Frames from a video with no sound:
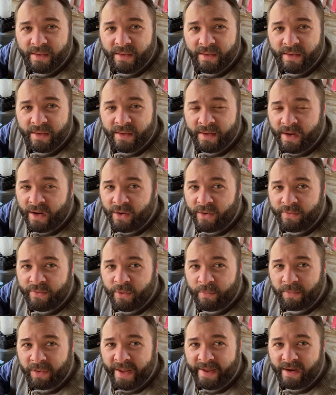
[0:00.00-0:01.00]
you know, if
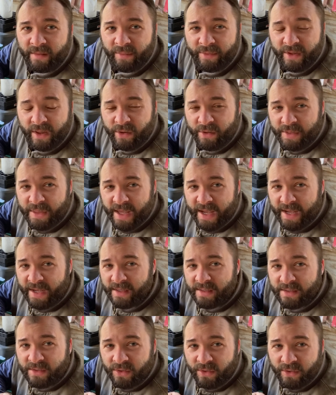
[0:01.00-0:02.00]
you're planting them with other
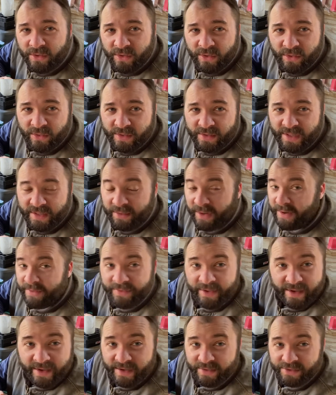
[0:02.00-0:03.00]
things, you're going to see, well,
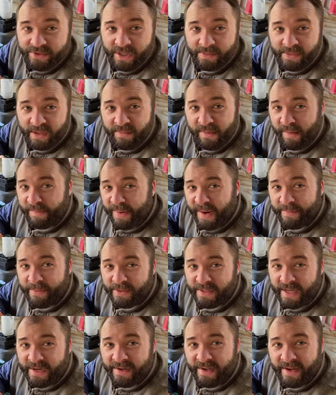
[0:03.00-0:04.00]
everything else jumped up, but my
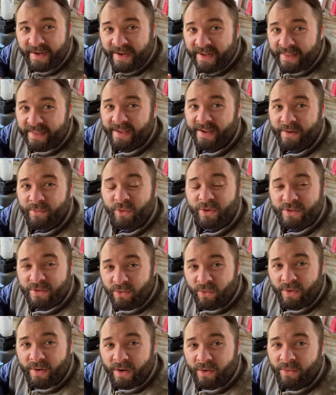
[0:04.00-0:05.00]
peppers hadn't done anything. What's
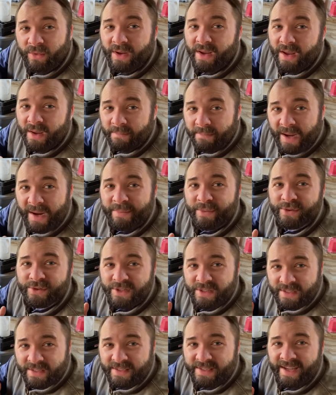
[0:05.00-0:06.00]
going on? Peppers
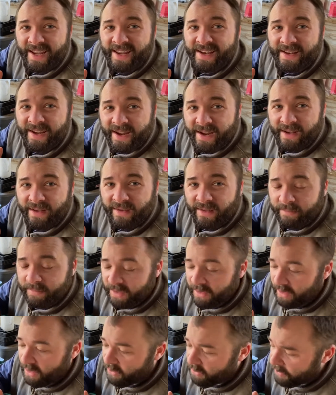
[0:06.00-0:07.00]
just can take a little
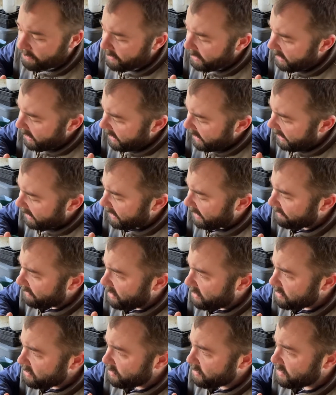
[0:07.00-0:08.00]
bit longer. And I've
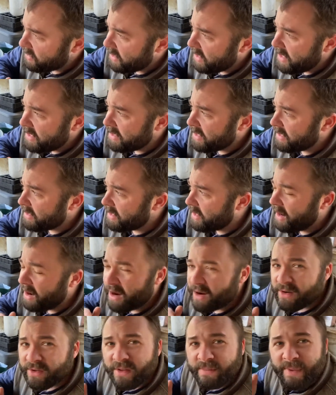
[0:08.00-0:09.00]
also seen that the
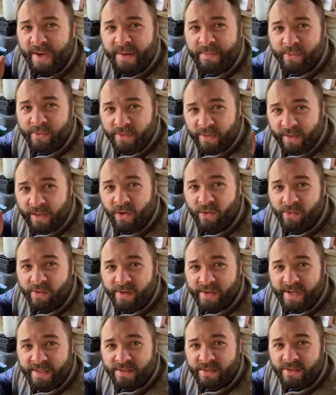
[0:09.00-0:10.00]
hotter the pepper, the longer it
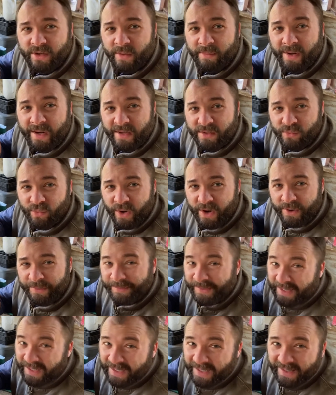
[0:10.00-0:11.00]
takes to germinate as well.
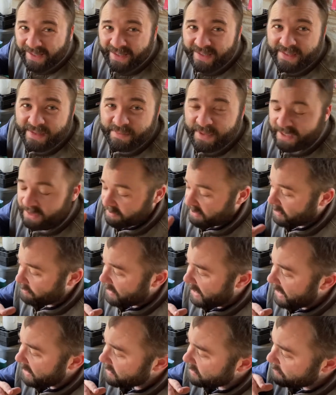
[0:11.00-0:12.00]
At least the best been in
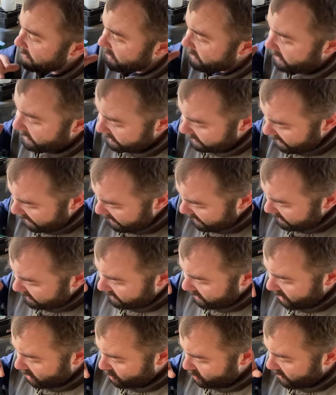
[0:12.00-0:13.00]
my experience.
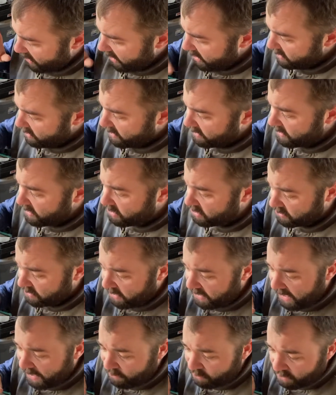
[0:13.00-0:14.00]
So here in this
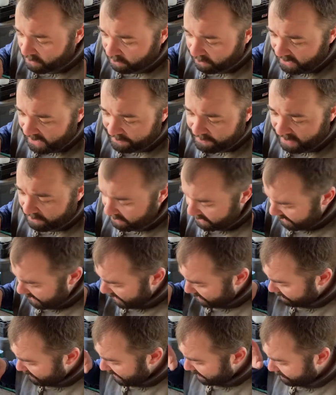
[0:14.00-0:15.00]
tray, I want to plant my
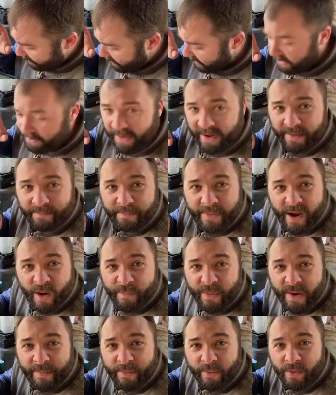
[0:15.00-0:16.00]
banana pepper and my bell
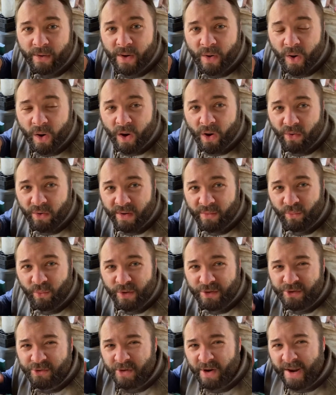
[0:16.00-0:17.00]
pepper all in
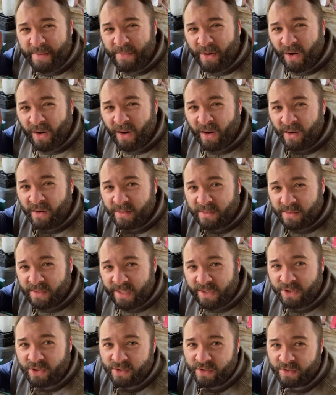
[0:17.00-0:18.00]
one tray because they
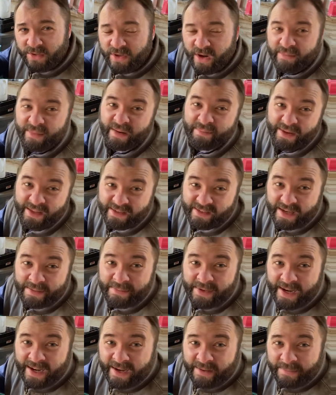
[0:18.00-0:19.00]
should germinate by the same
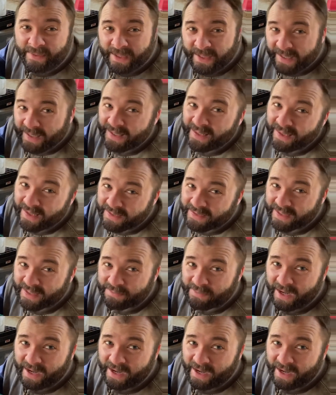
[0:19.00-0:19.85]
time. At least that's